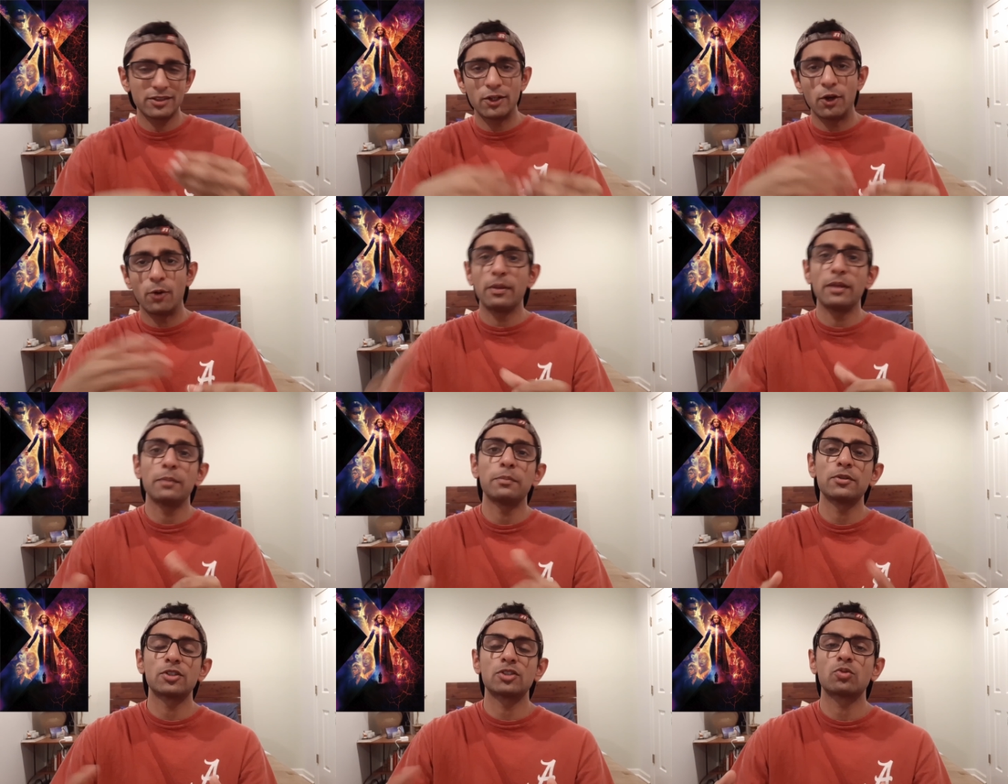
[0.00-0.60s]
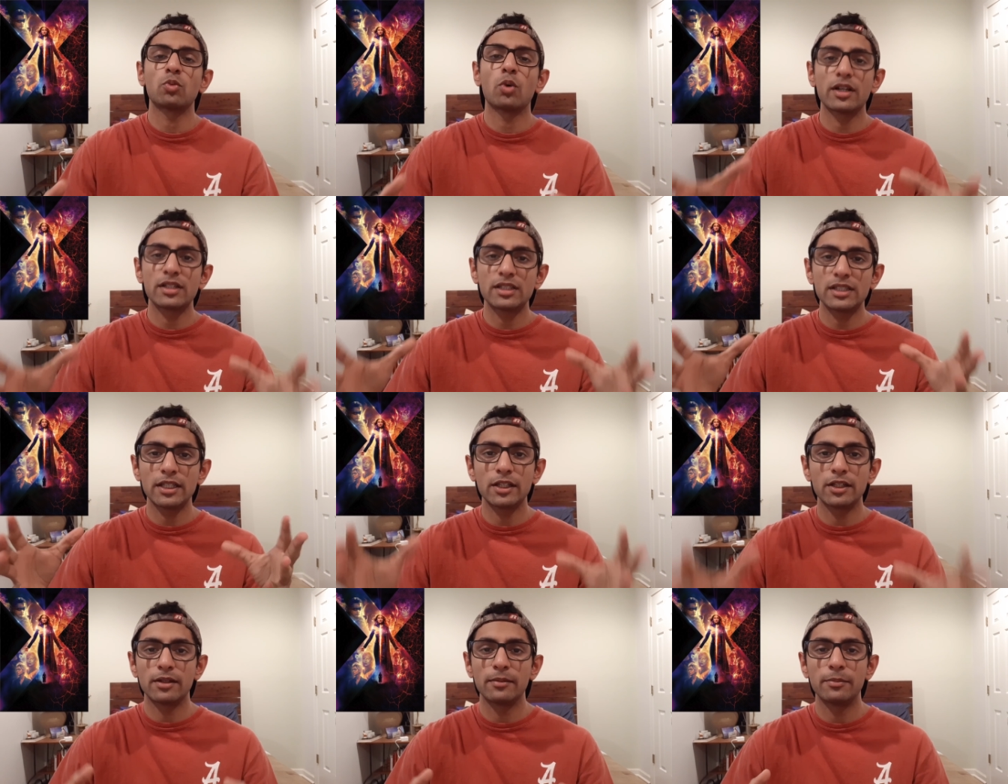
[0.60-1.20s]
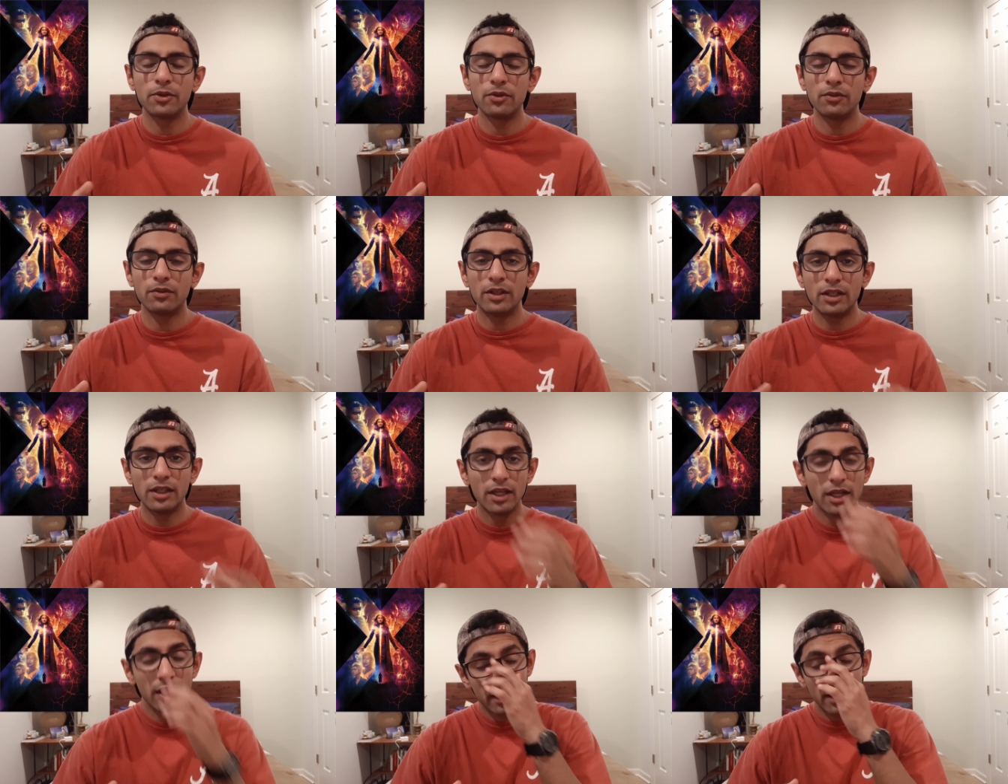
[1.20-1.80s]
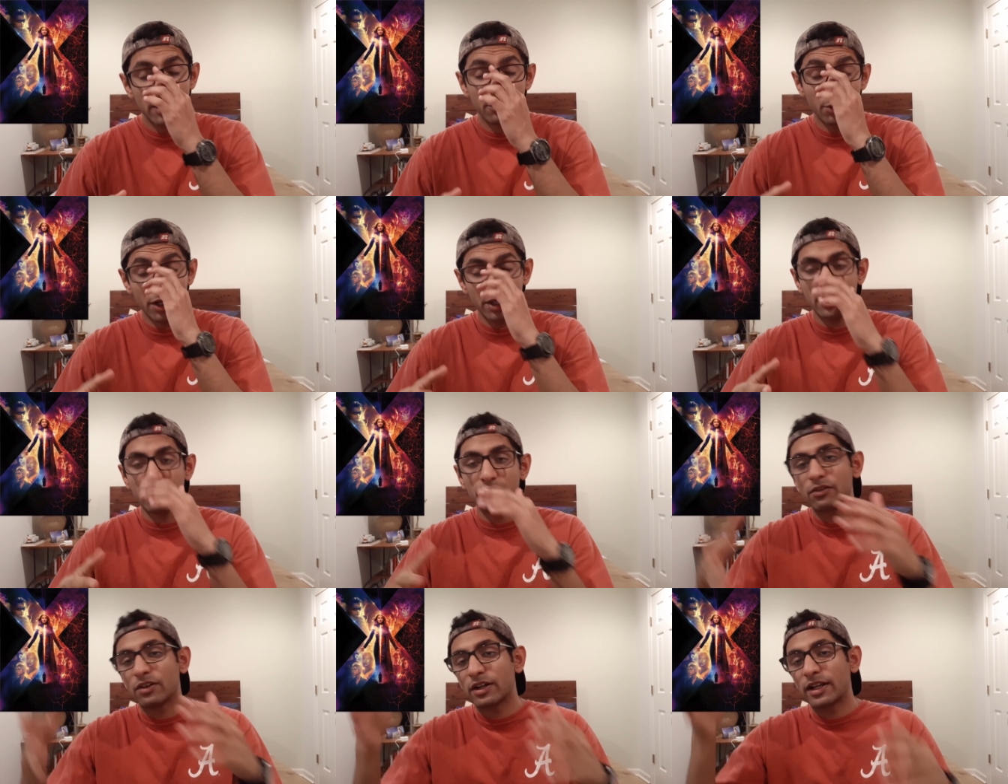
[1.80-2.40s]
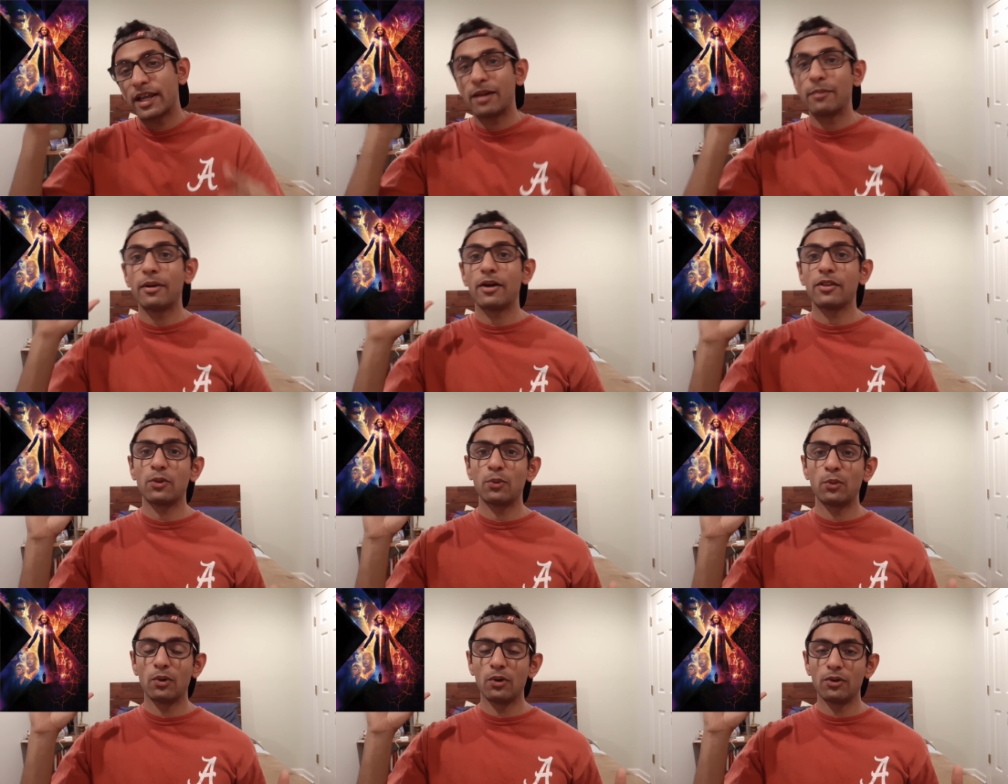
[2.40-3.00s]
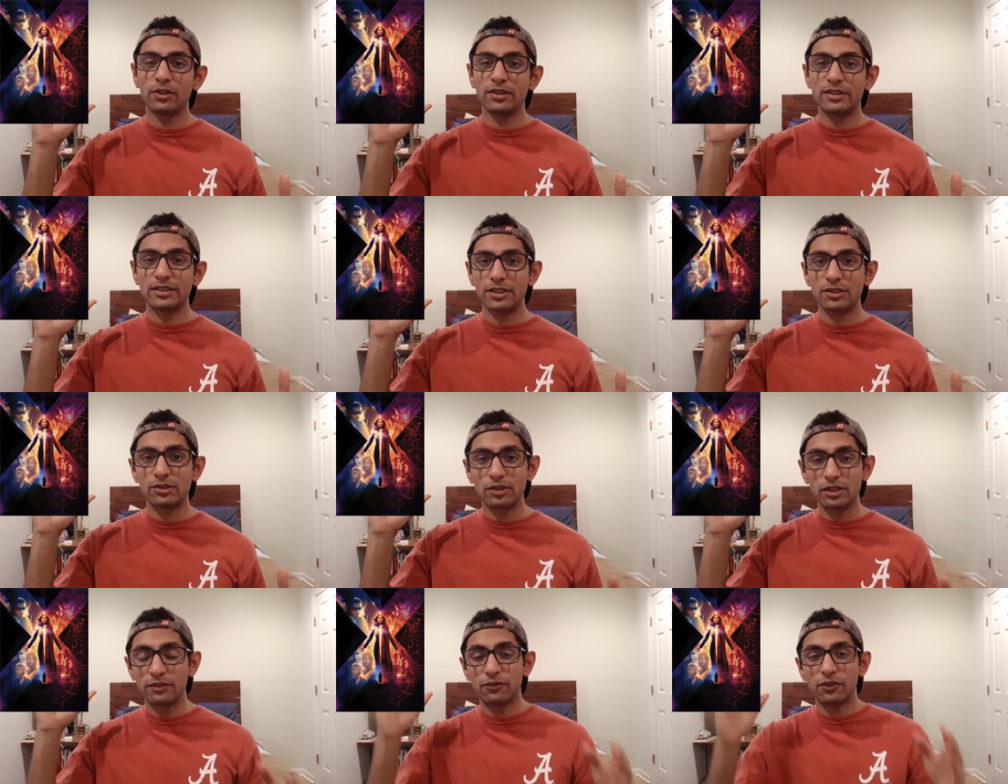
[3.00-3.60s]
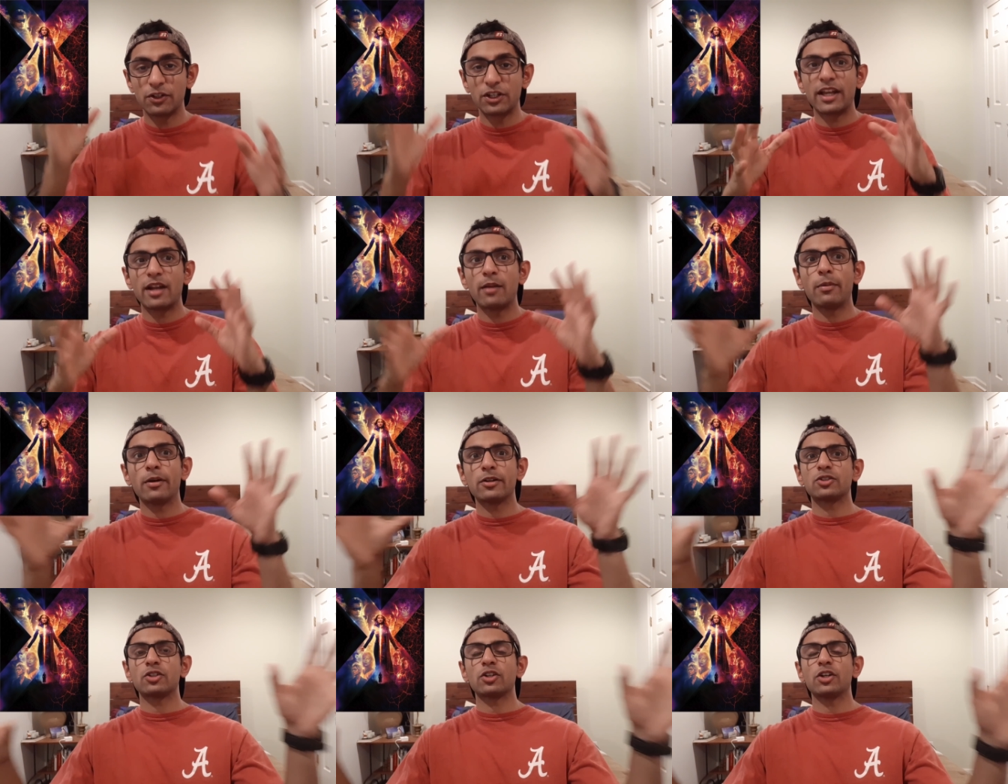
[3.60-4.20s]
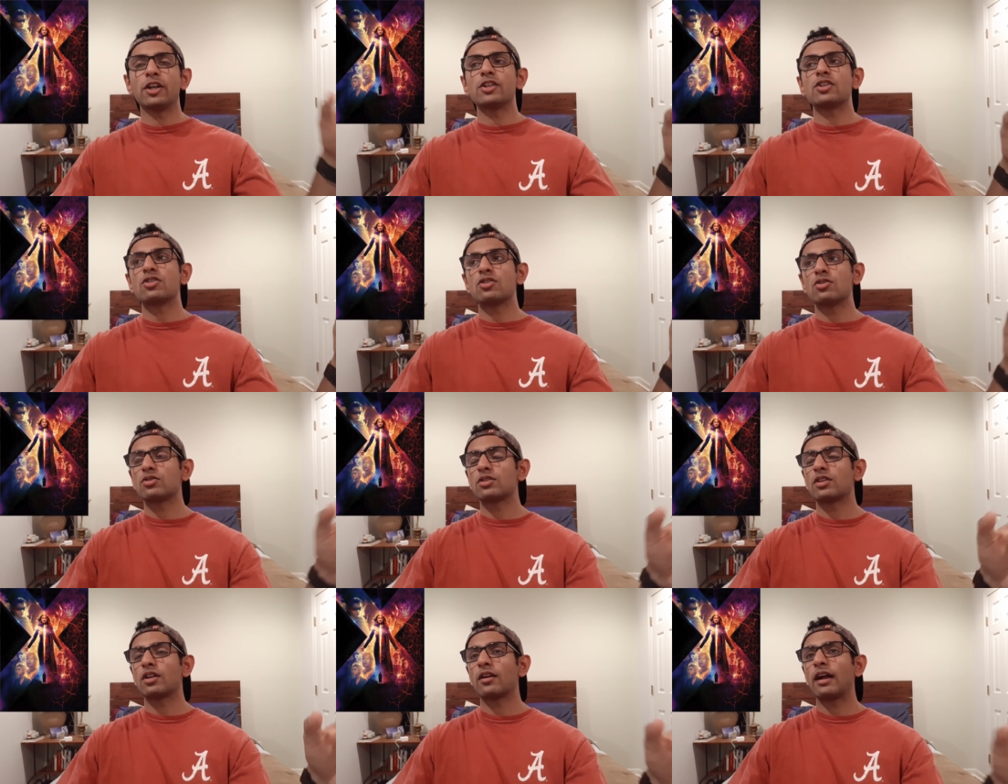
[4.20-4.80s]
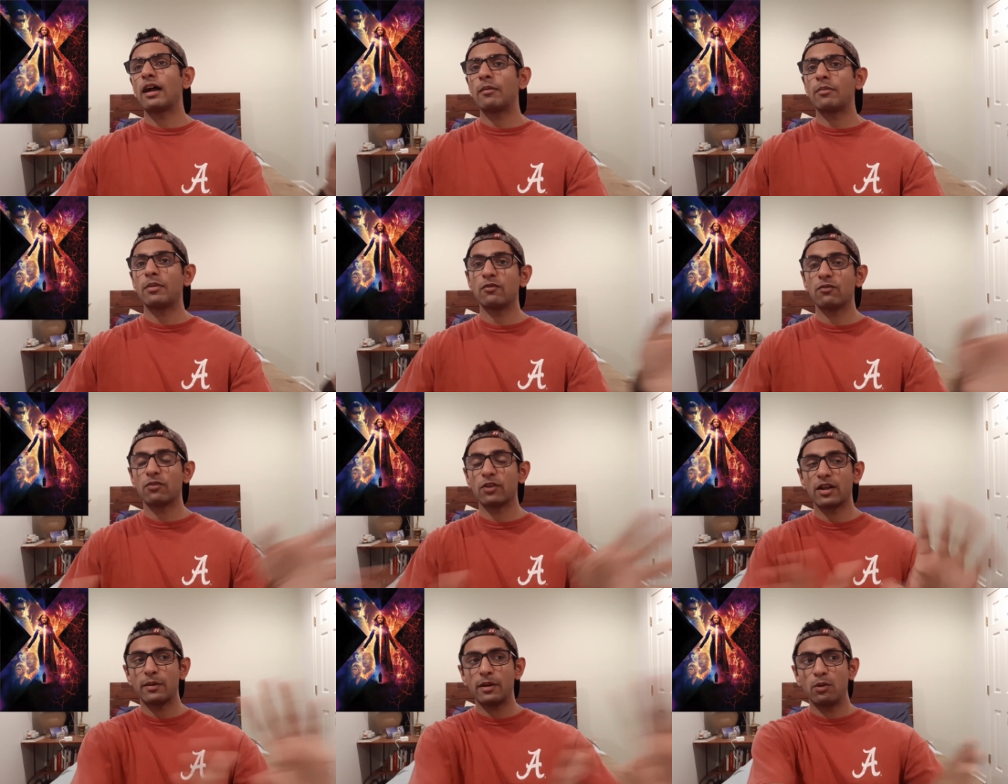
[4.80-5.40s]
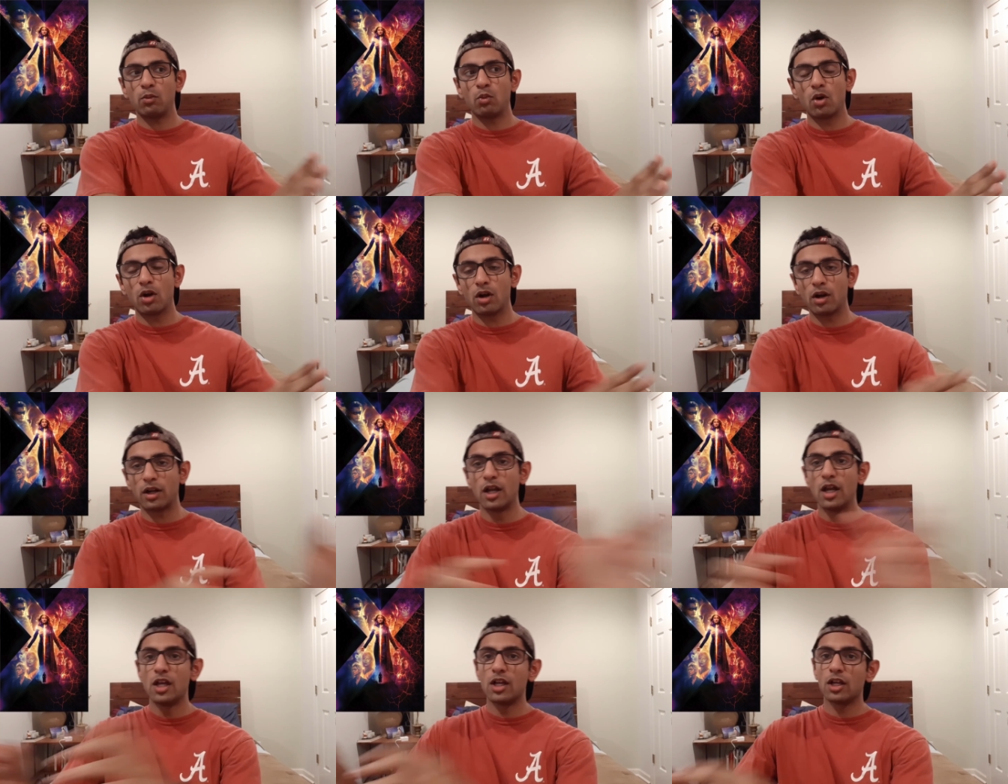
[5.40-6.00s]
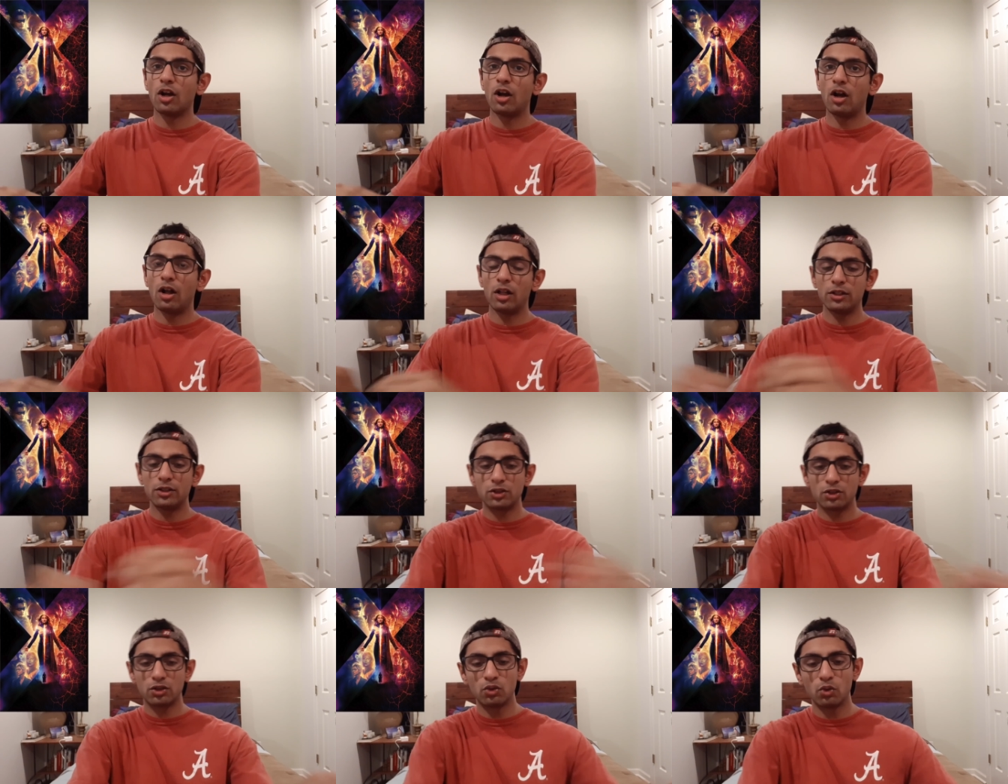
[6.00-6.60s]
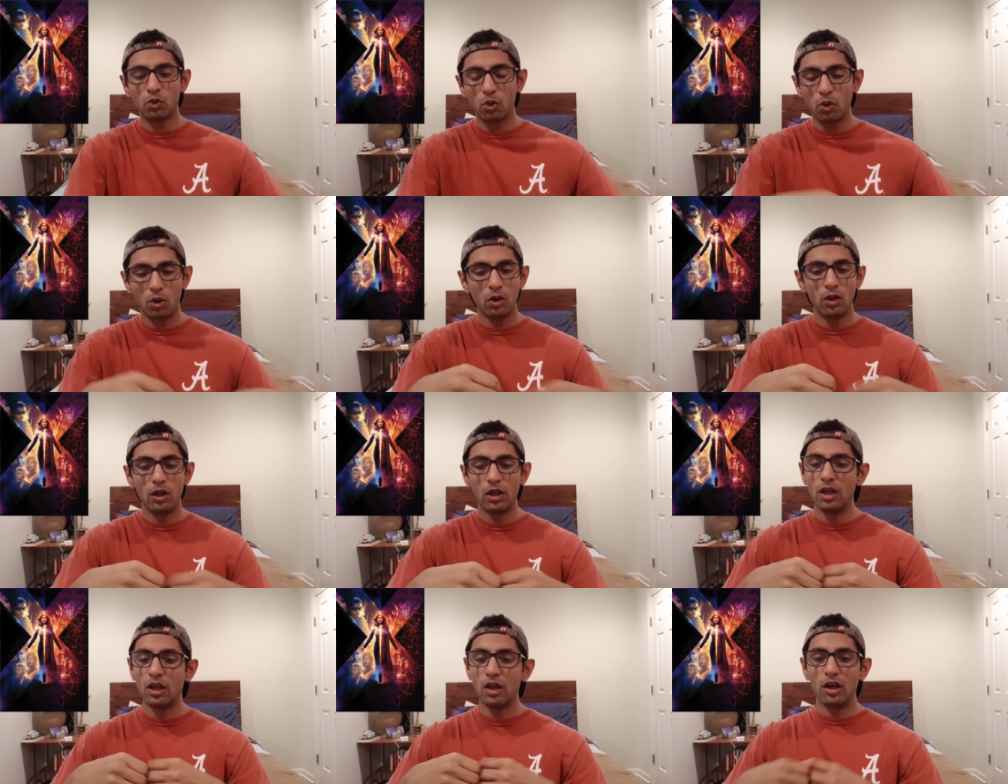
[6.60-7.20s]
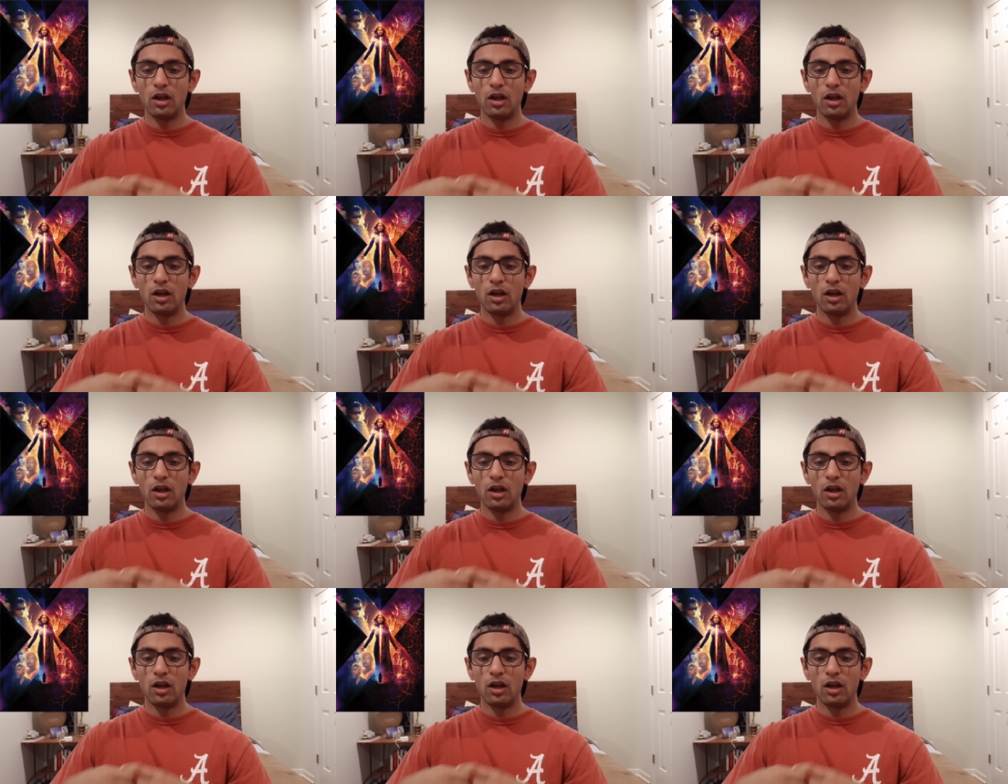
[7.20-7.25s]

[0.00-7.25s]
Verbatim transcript: No, people just want to see a good movie that where you can forget about the world, essentially, forget about your issues that are happening, forget about work, college, school,